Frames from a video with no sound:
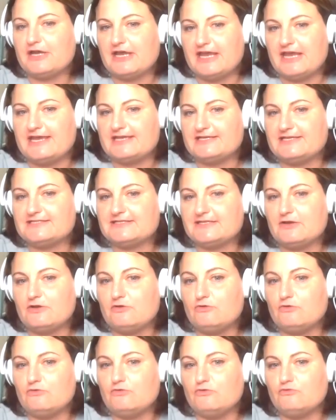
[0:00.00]
case
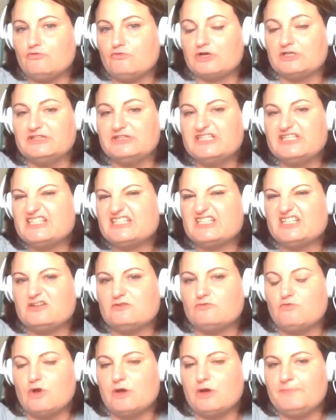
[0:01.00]
were listed
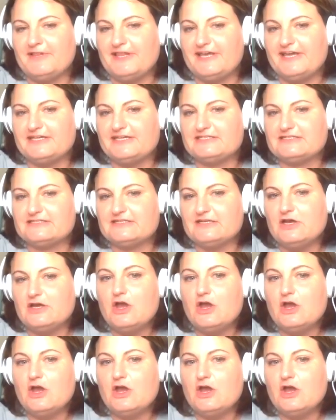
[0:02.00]
in one place.